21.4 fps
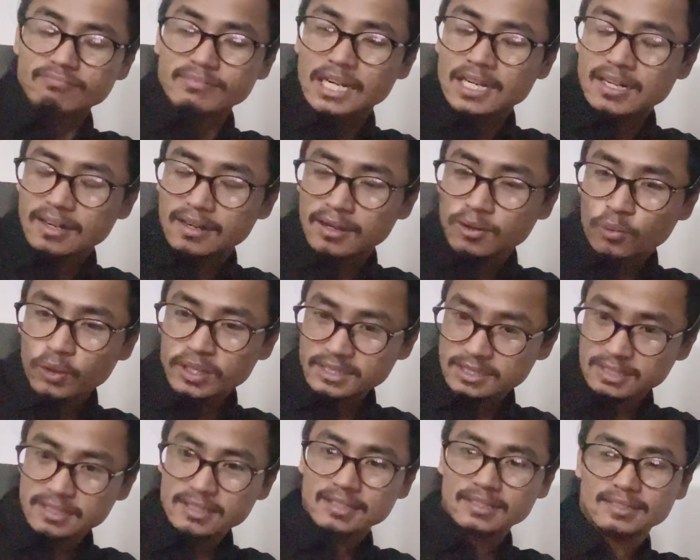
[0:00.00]
uh, one
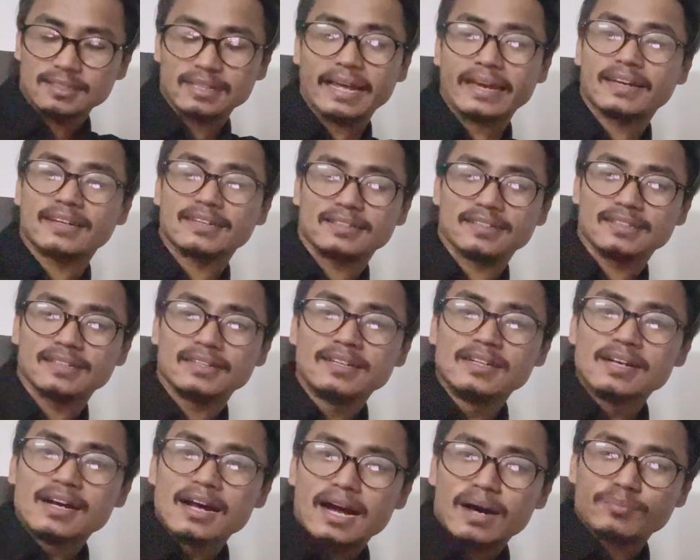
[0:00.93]
thing like uh,
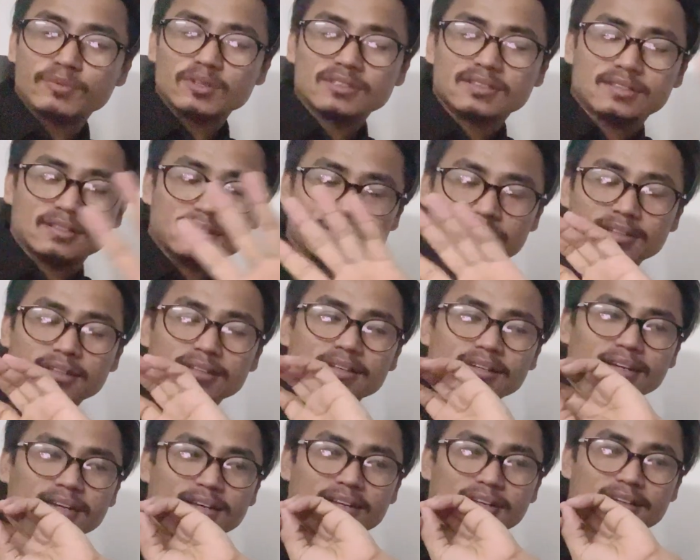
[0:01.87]
i'm not uh,
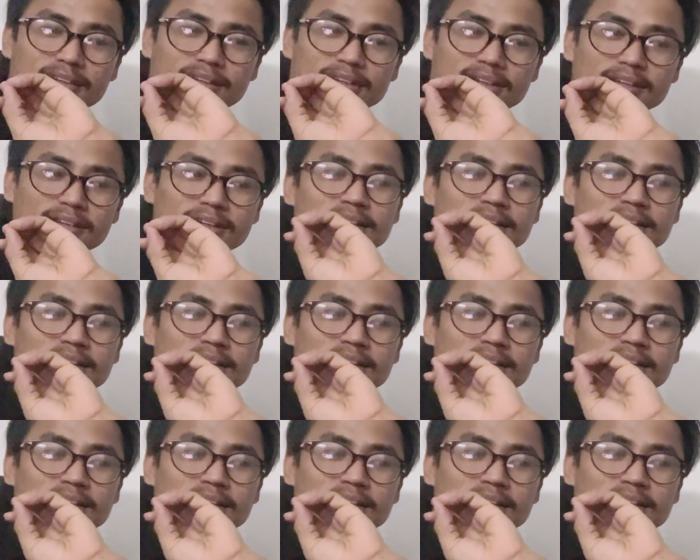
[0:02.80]
uh,